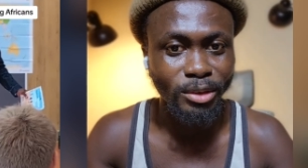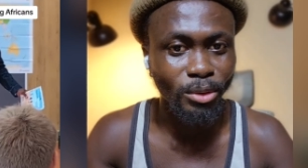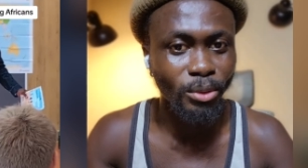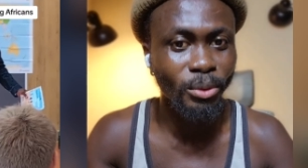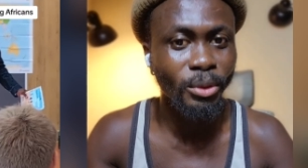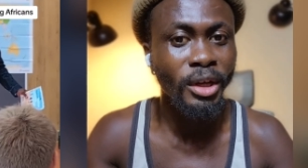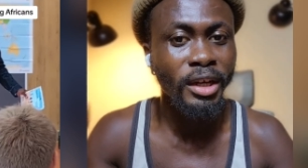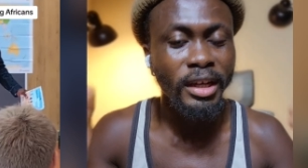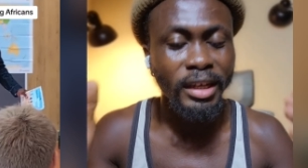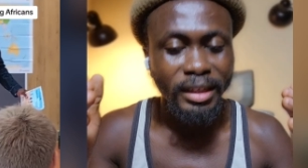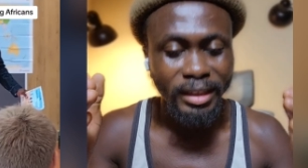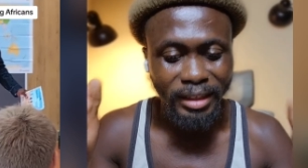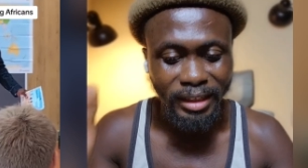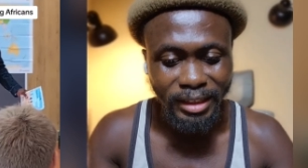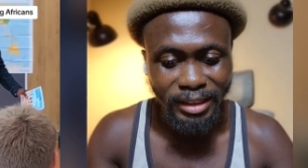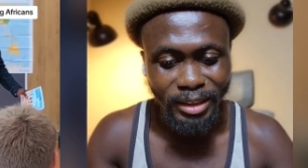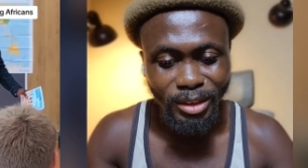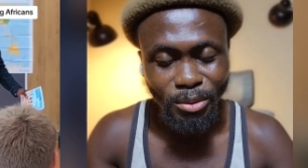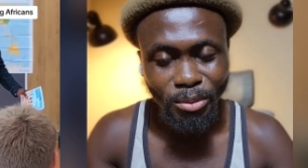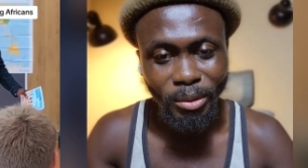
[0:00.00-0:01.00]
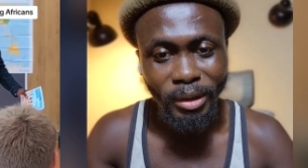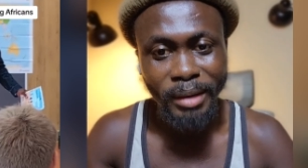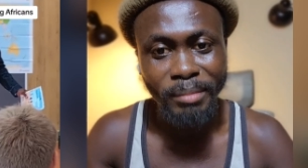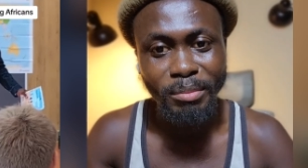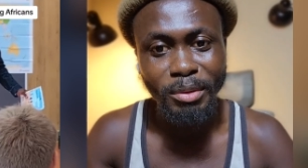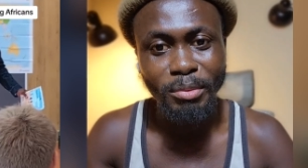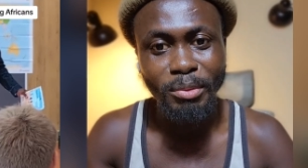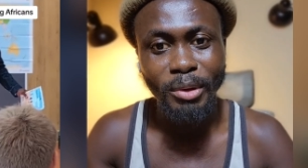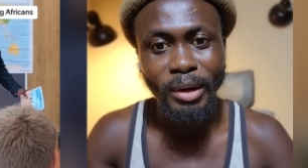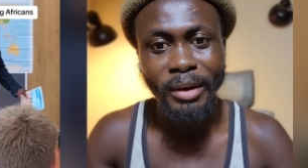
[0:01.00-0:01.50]
So this is where
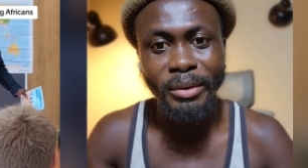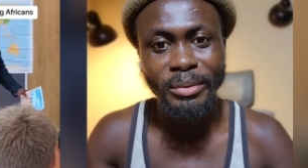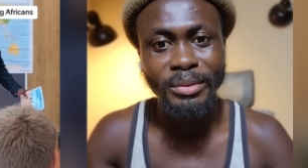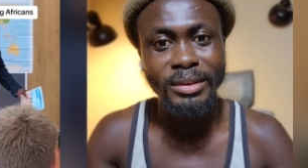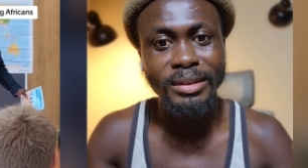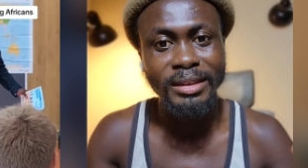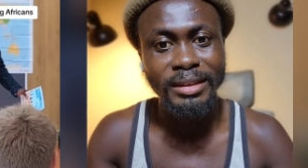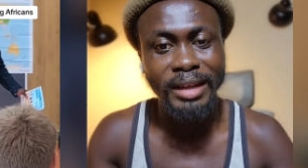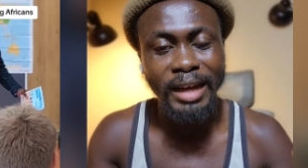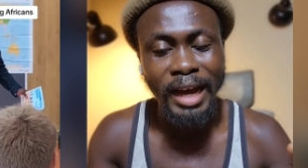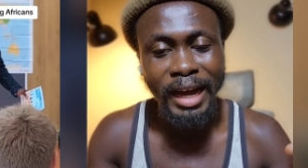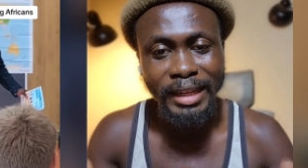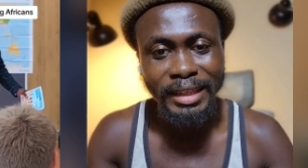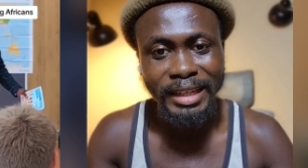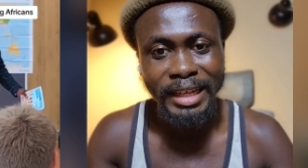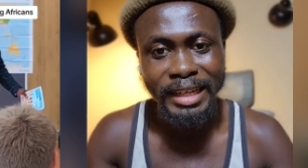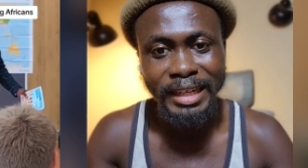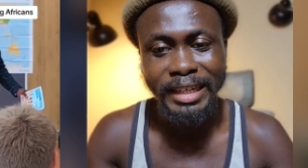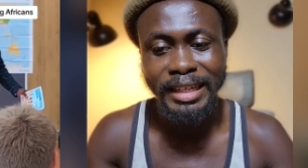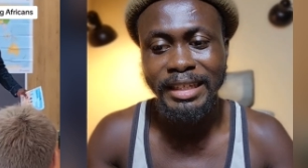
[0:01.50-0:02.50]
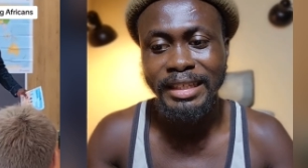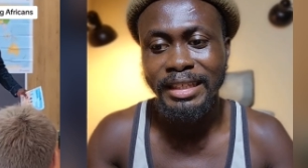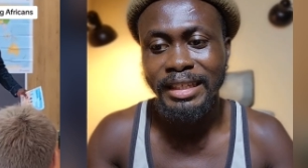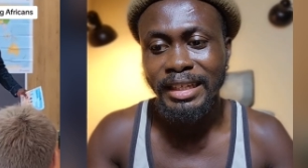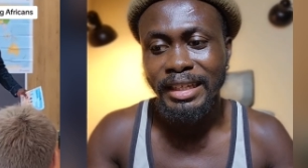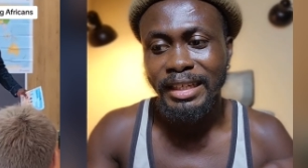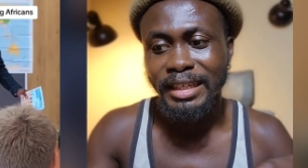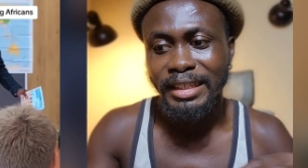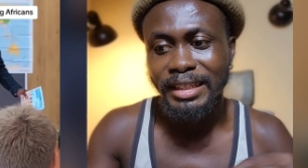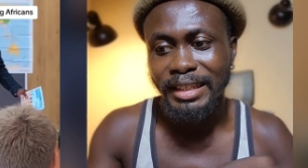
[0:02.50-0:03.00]
people are, are taking
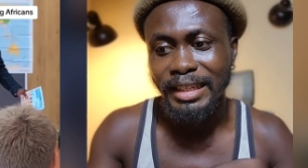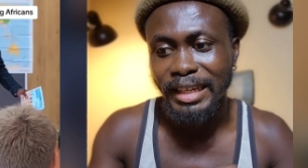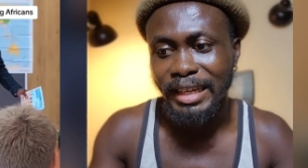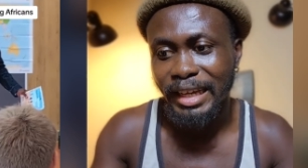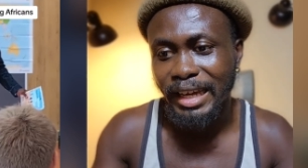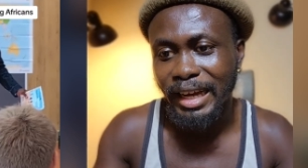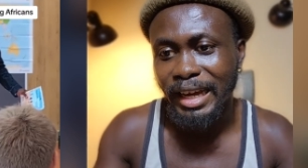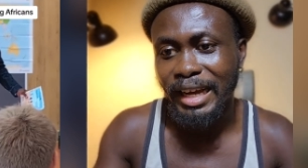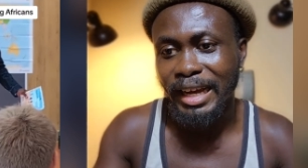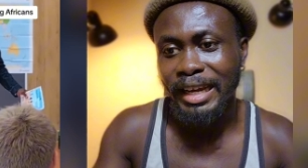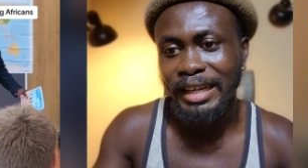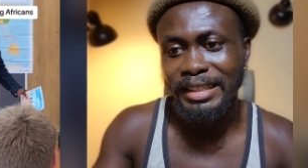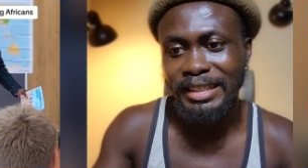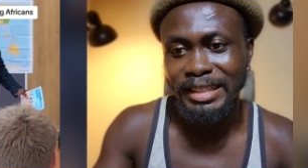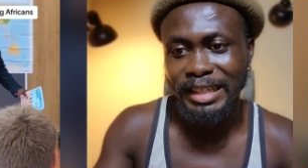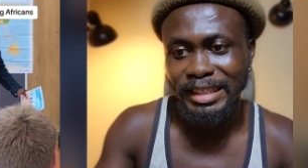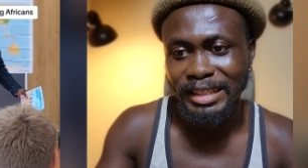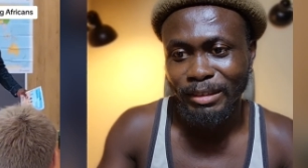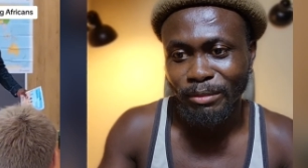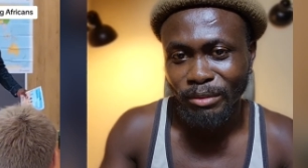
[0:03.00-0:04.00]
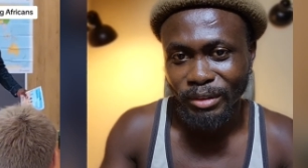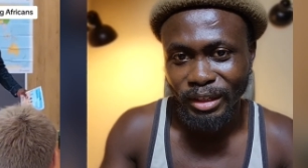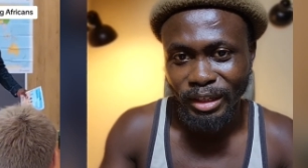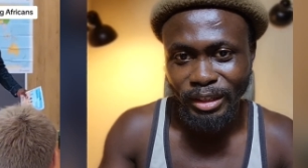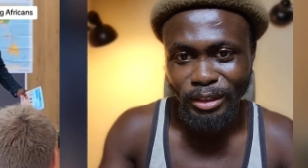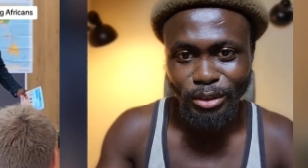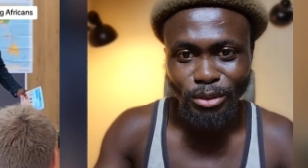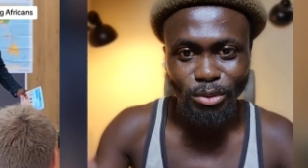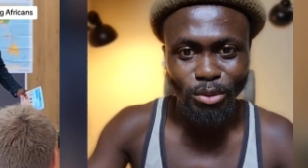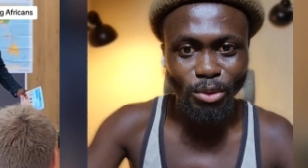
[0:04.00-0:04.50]
their
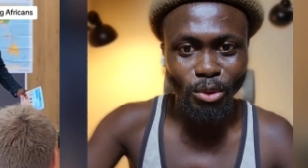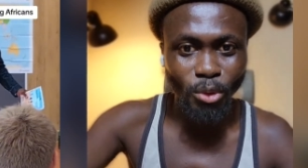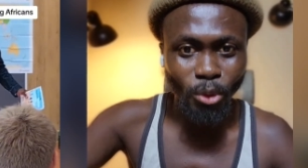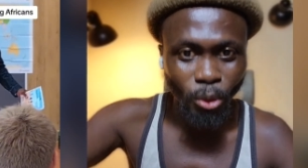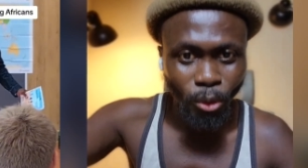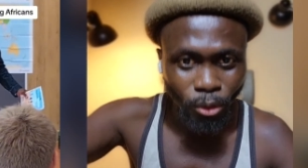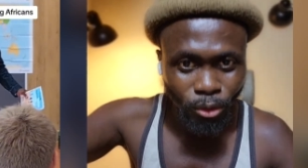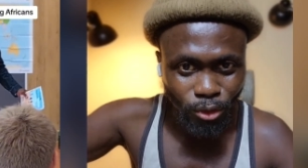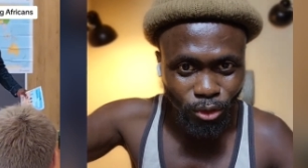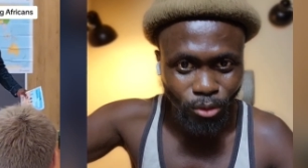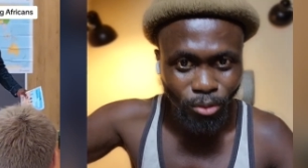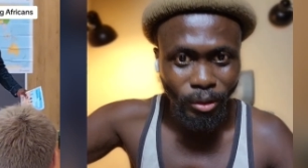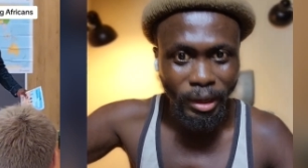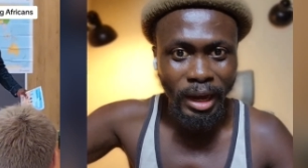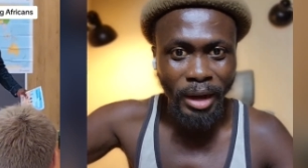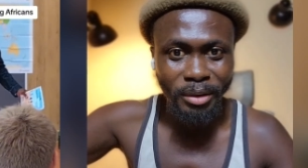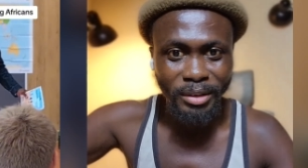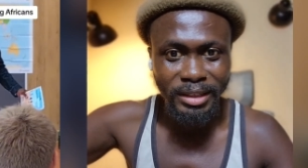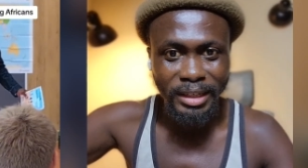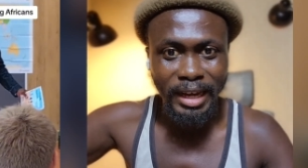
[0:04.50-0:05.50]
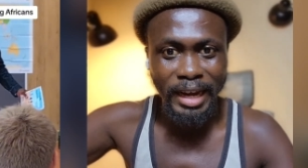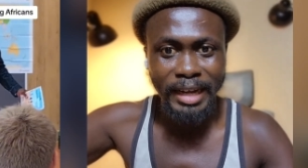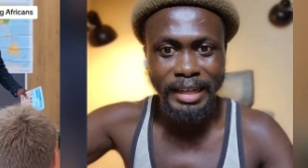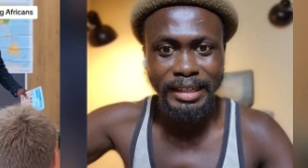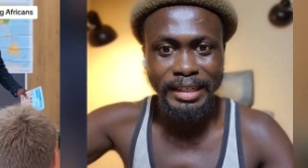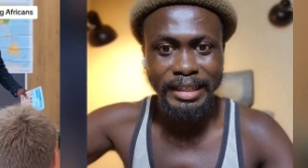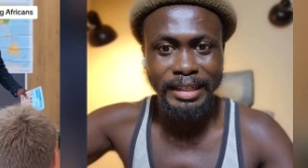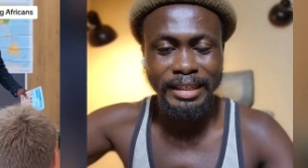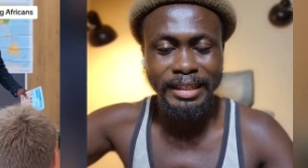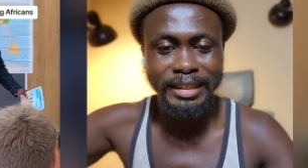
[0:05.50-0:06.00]
certificate to go to outside